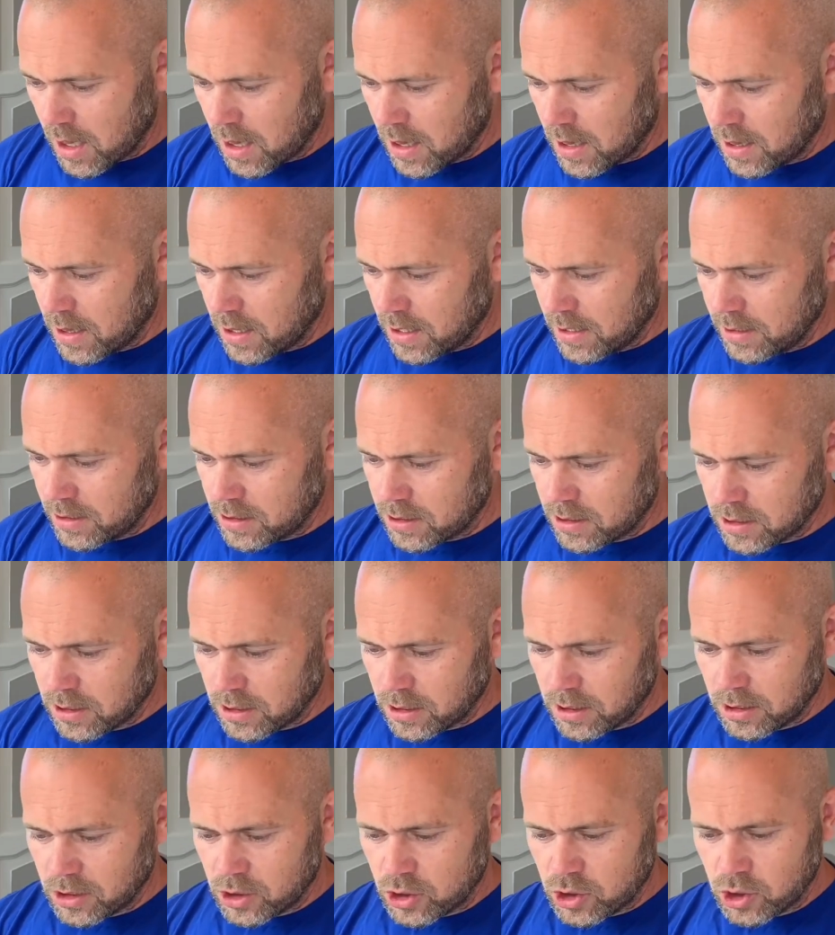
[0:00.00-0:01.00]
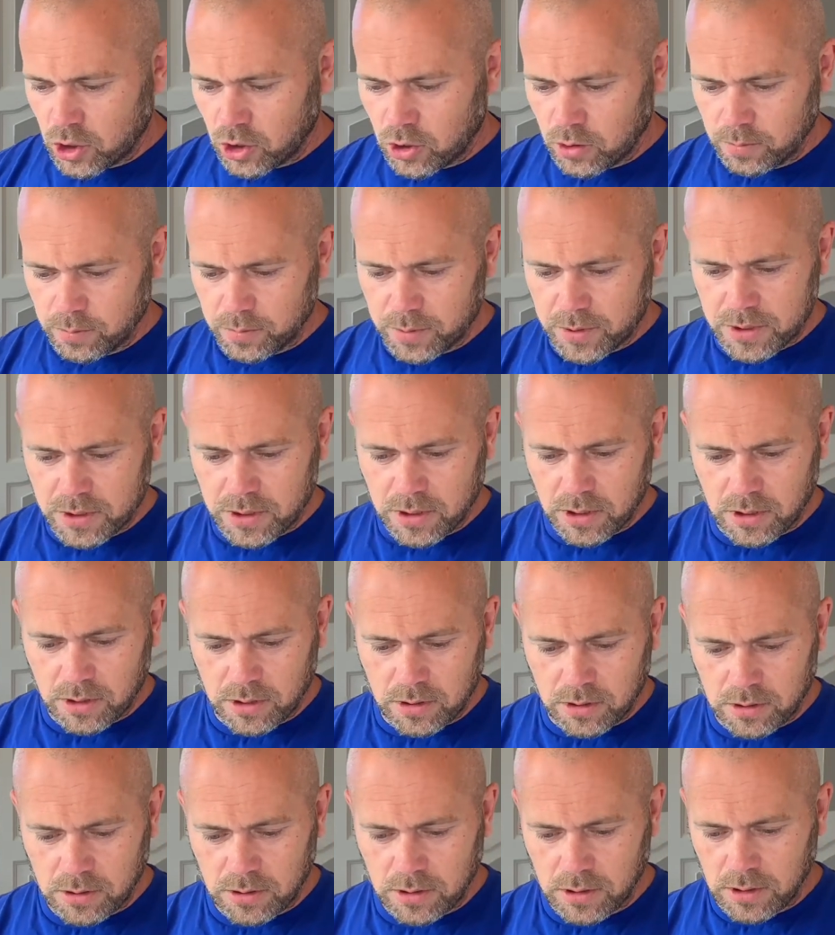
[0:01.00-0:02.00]
Lisa
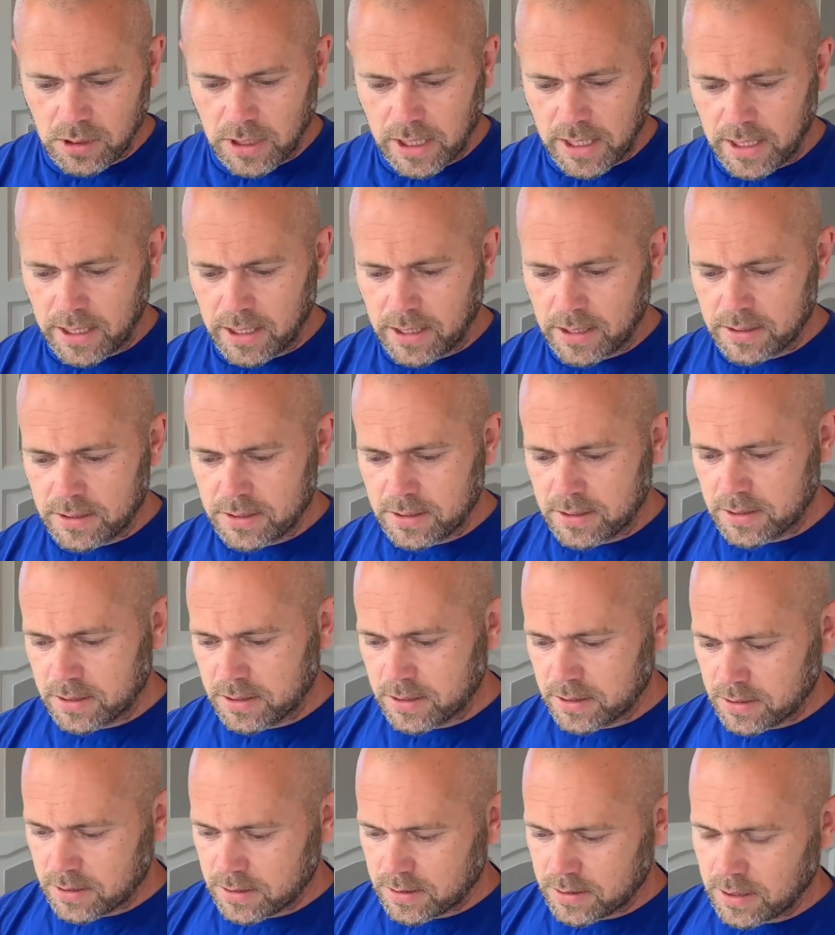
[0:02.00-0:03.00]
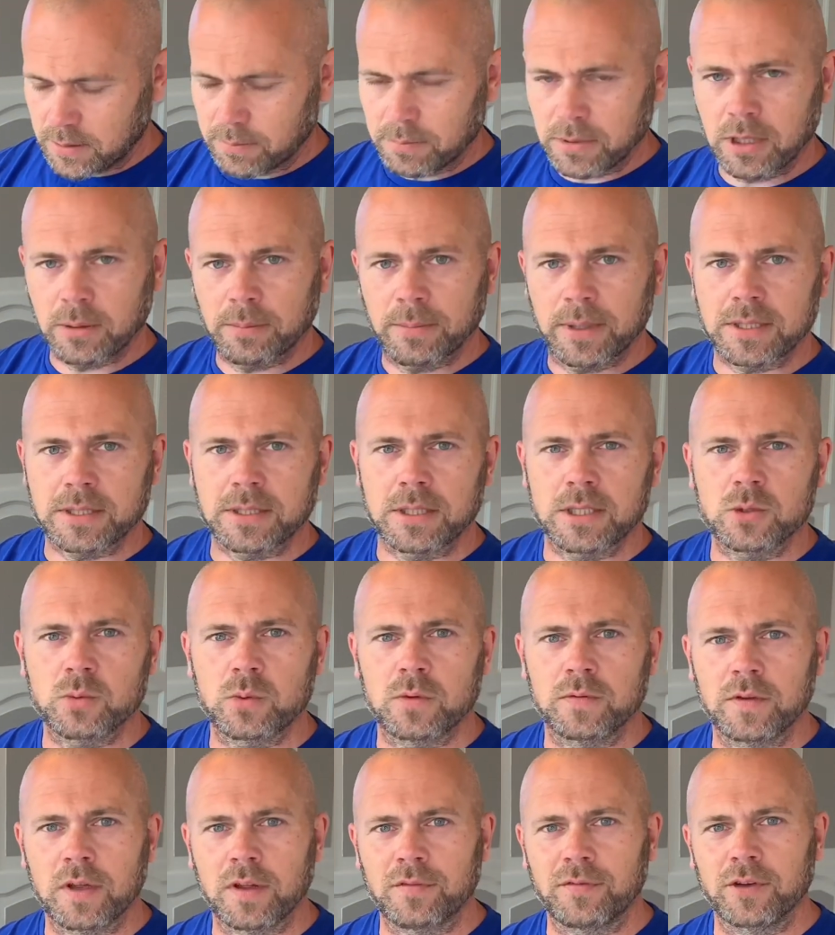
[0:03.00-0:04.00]
Thompson has sent me a message
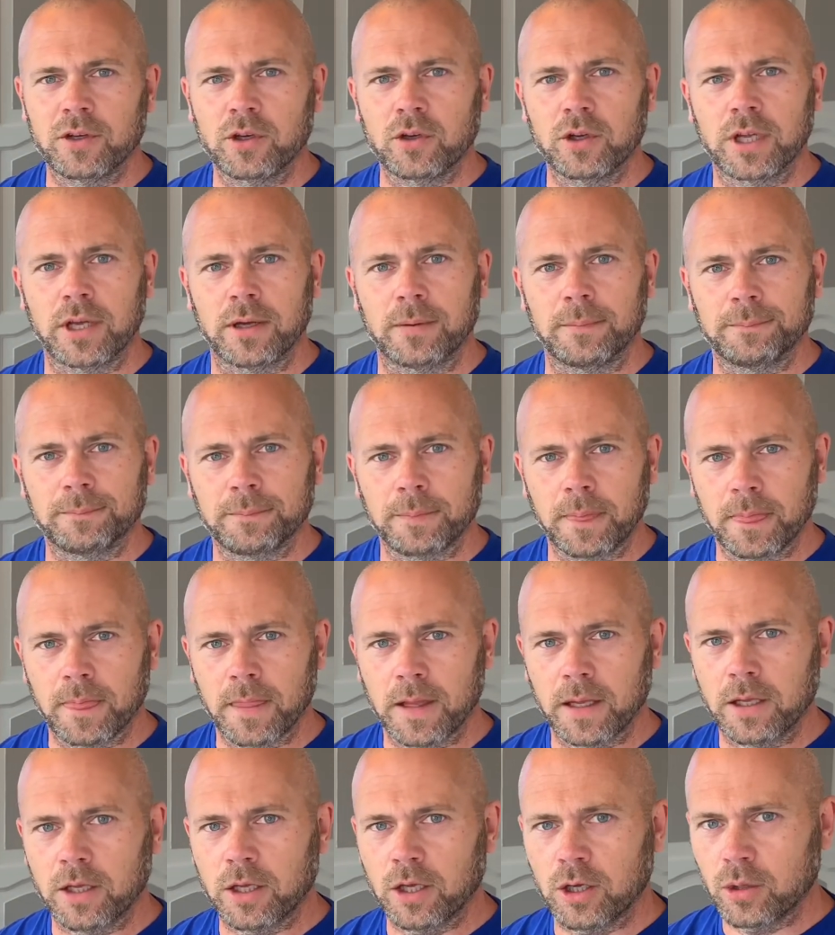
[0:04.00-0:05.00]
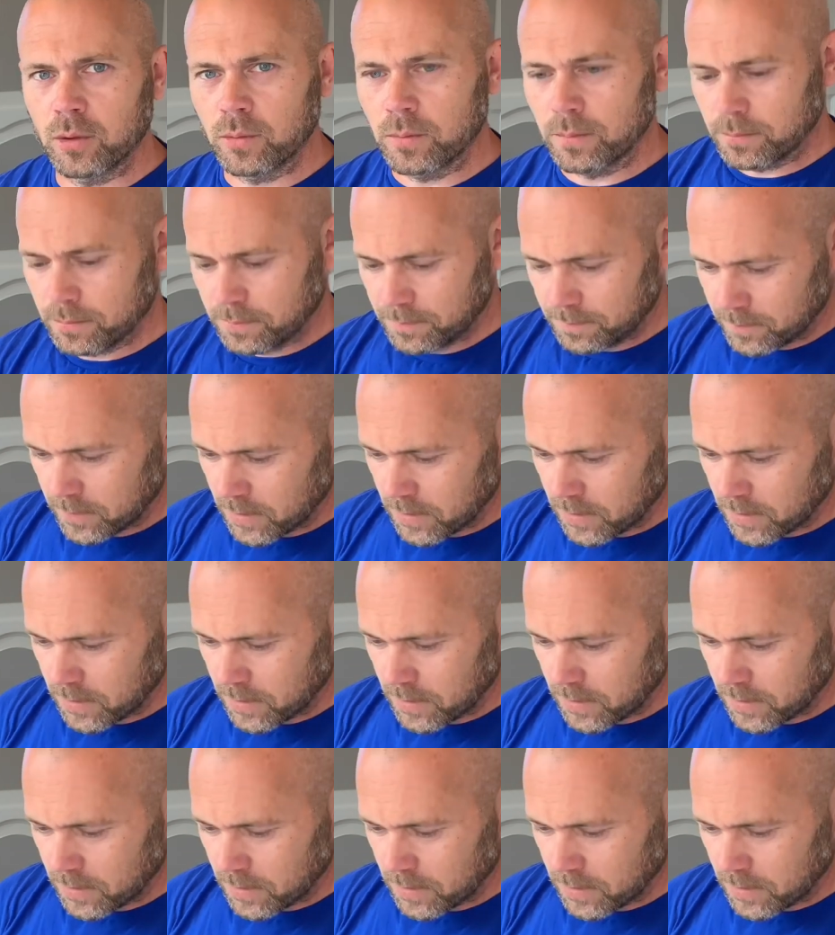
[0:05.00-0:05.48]
with nothing on it. Thank you.